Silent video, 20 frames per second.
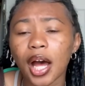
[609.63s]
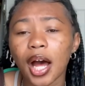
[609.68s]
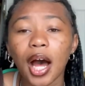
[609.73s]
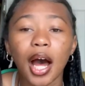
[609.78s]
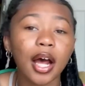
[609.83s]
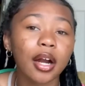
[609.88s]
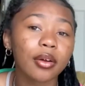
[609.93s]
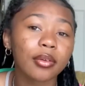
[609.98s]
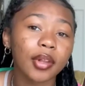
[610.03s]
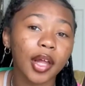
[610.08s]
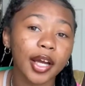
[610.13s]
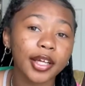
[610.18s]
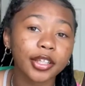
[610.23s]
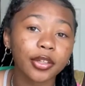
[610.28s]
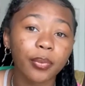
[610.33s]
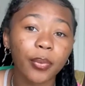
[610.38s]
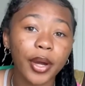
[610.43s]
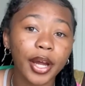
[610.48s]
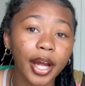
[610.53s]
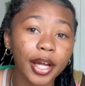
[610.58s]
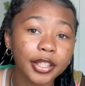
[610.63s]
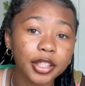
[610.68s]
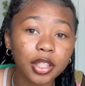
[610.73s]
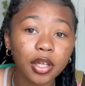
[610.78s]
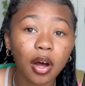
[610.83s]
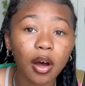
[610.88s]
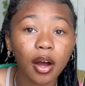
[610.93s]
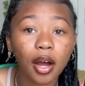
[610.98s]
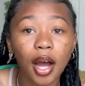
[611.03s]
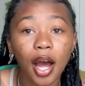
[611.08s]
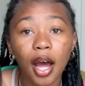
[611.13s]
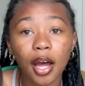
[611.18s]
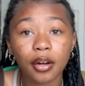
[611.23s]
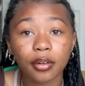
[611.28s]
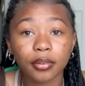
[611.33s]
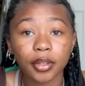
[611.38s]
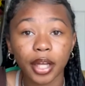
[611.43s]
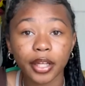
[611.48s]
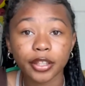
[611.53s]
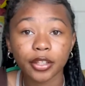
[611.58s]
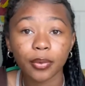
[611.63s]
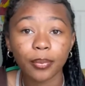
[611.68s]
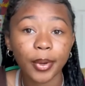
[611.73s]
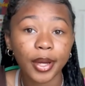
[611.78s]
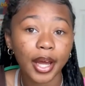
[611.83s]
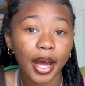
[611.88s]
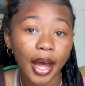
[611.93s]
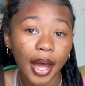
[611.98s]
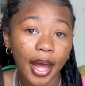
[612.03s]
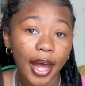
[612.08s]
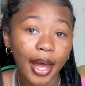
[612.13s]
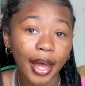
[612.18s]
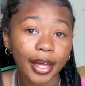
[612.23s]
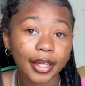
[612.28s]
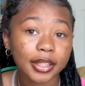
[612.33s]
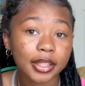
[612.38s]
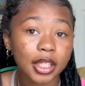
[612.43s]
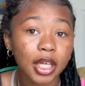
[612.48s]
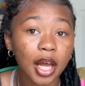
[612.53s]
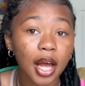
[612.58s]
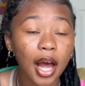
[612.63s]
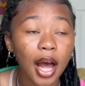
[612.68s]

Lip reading: I don't like the way I talk. I don't like the way I act.